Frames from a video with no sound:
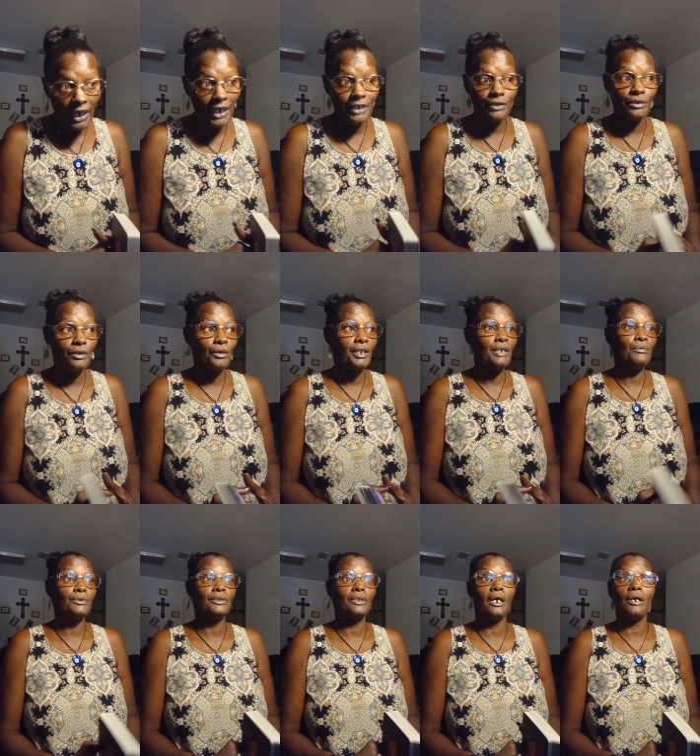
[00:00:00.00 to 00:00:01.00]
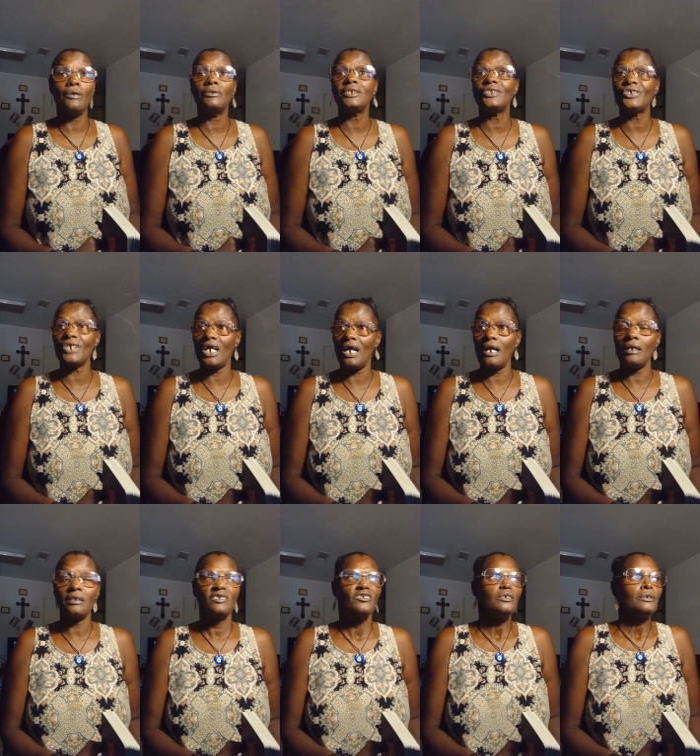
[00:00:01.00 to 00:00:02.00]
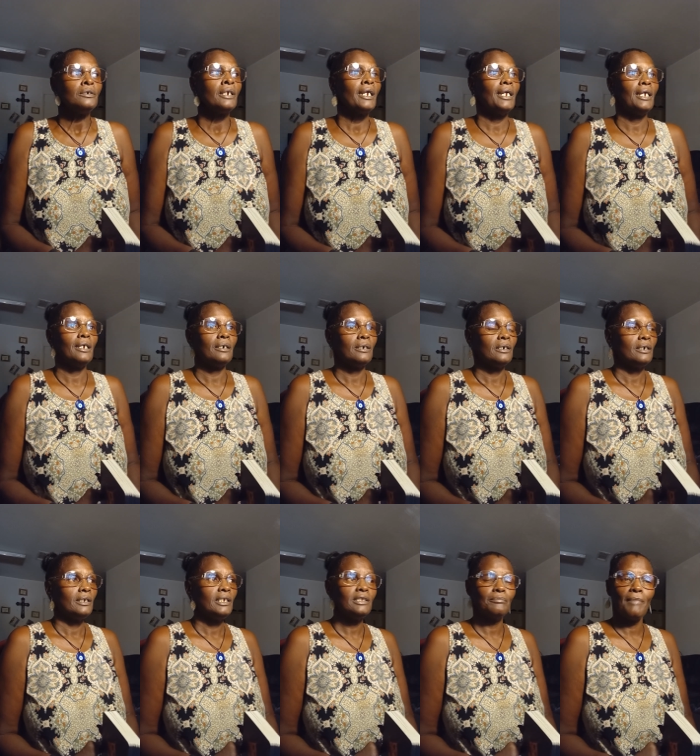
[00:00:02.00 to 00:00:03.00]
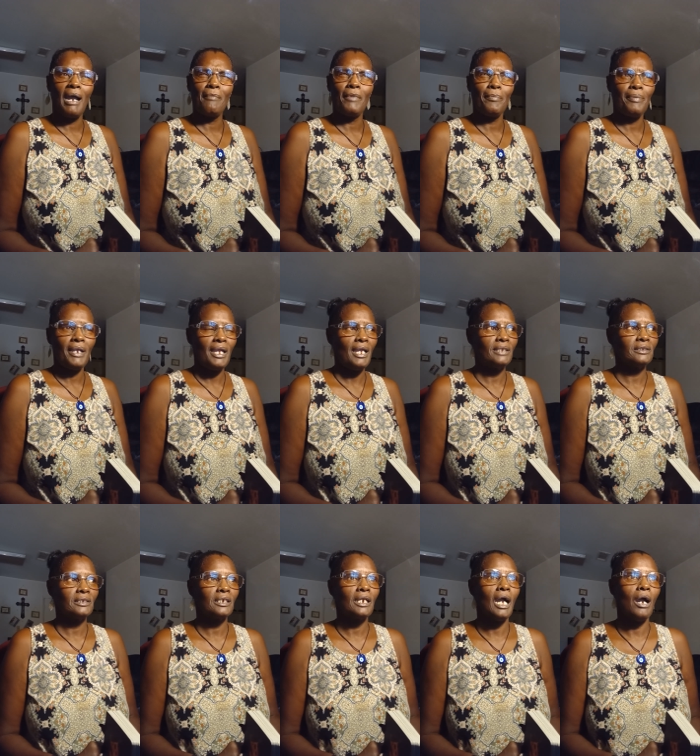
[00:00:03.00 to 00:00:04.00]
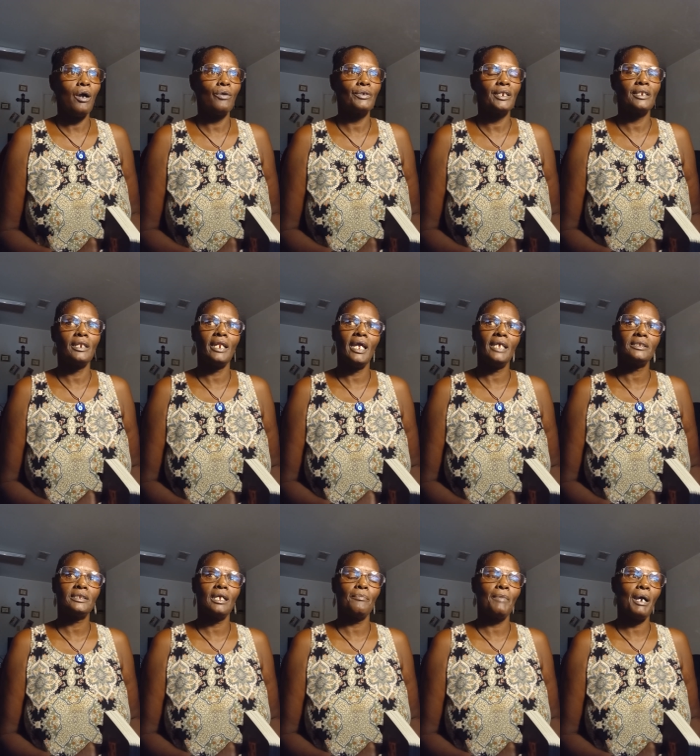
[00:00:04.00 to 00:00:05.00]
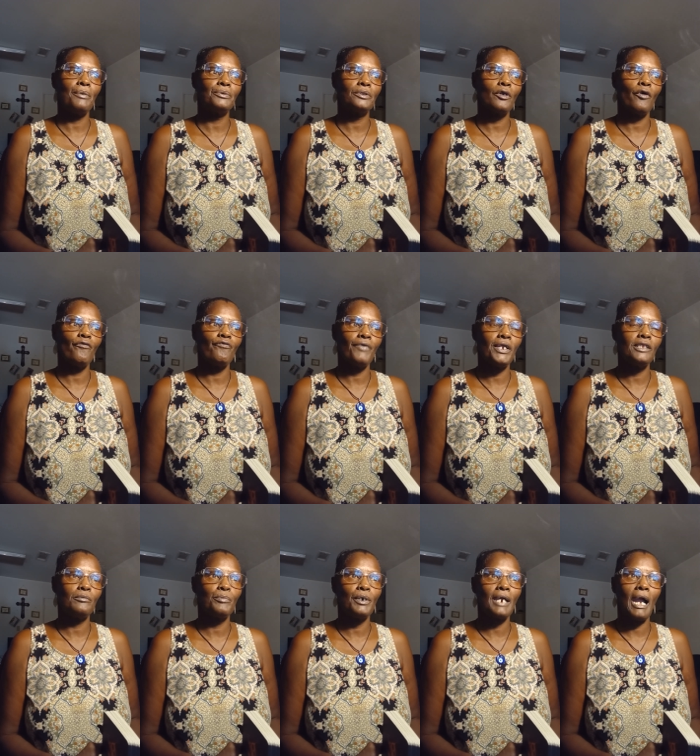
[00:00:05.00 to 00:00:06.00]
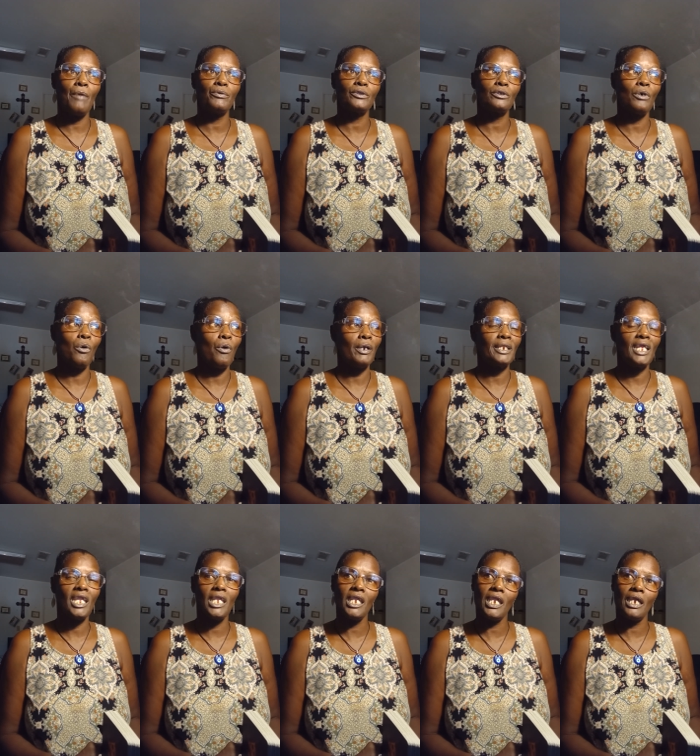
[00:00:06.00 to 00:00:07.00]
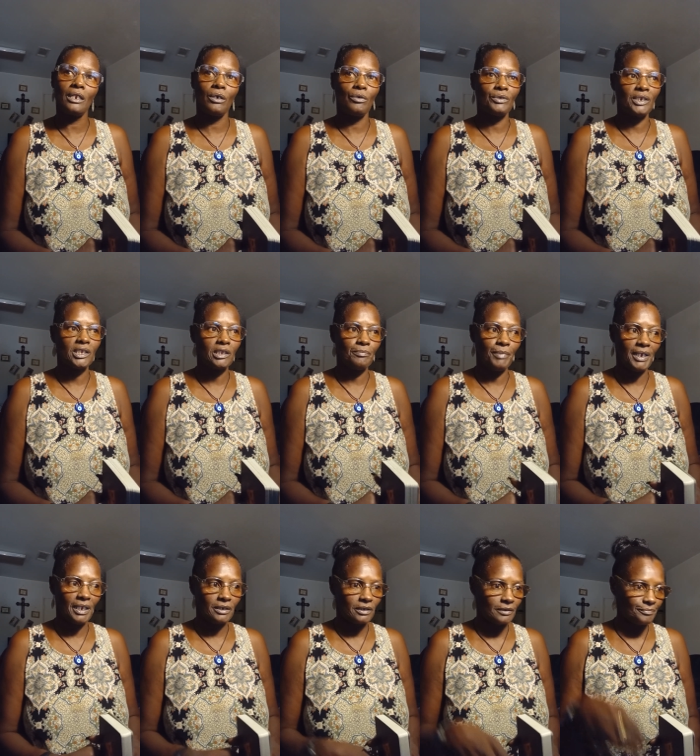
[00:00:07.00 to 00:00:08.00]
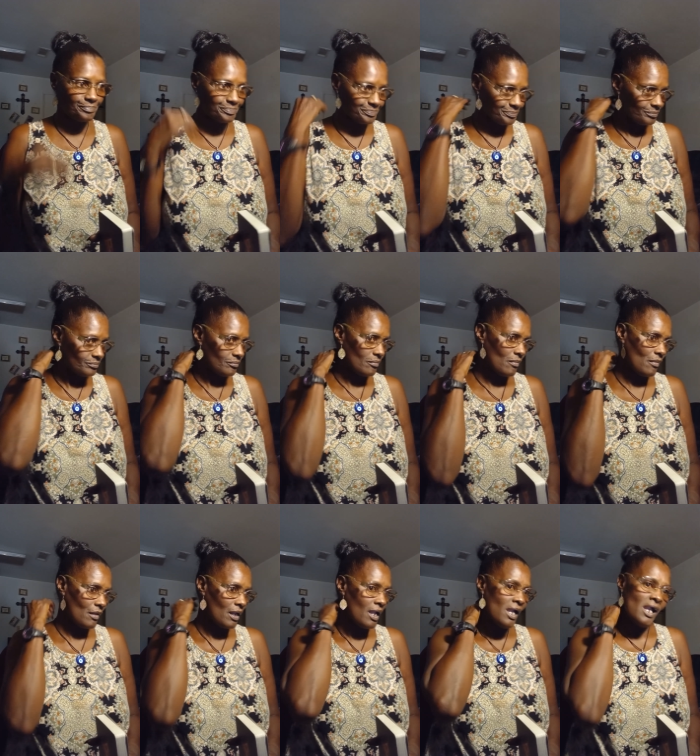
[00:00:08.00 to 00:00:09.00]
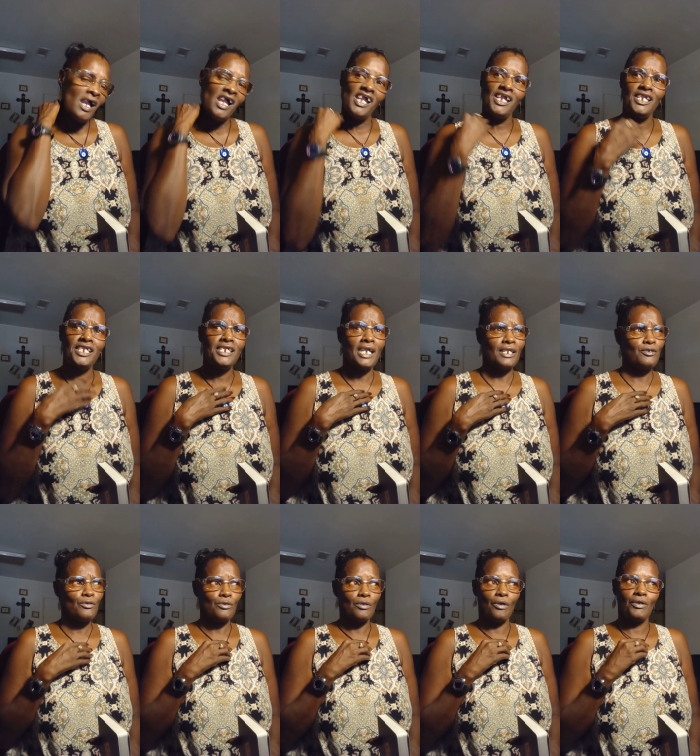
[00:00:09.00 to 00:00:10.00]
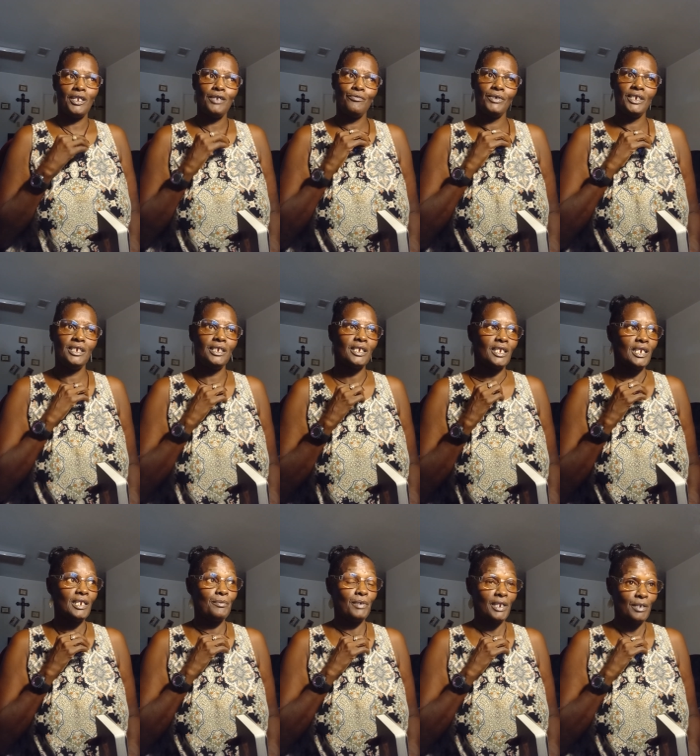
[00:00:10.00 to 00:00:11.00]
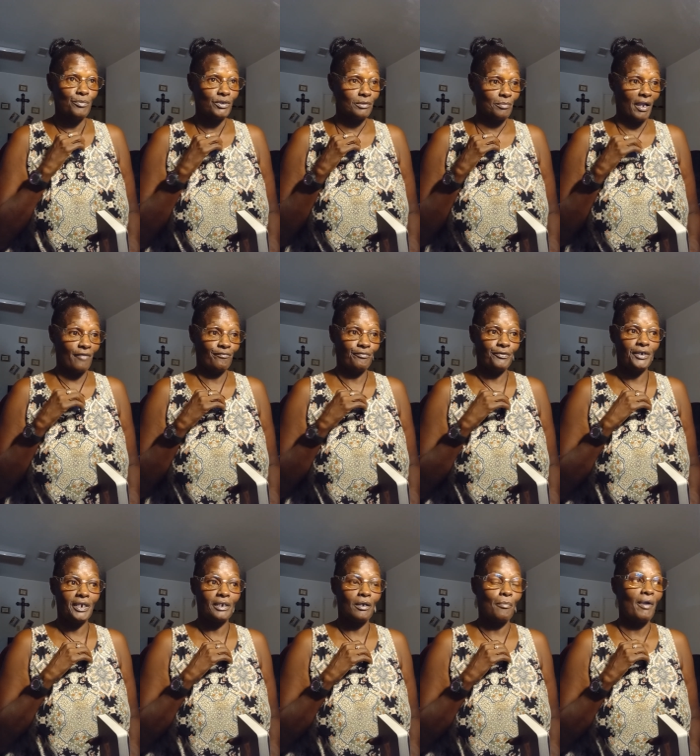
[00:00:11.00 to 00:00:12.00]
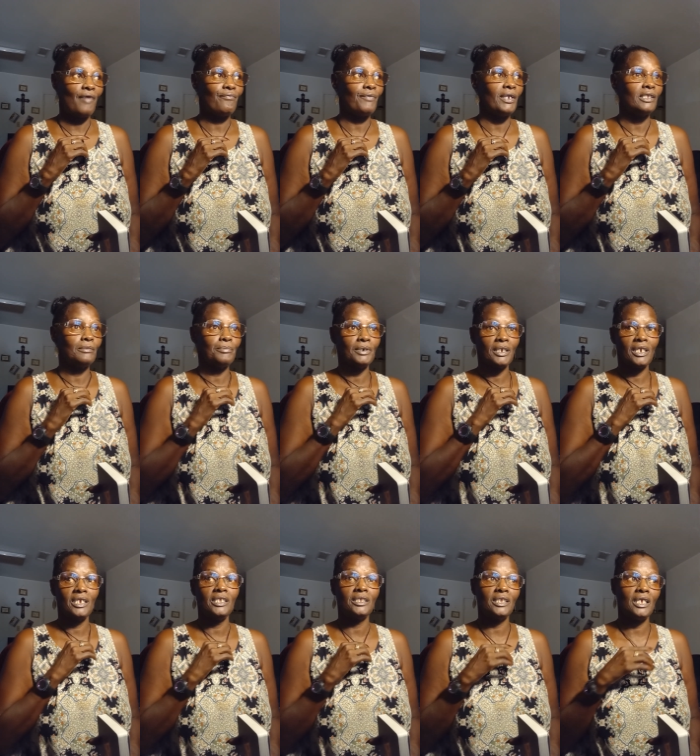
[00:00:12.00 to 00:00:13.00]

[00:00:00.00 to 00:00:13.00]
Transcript: and you know, he was the only child. And uh, his mama passed and gone. And the last time I was on Facebook, I was going in on this bitch. And he, you know, he he he he was my friend on my Facebook, and he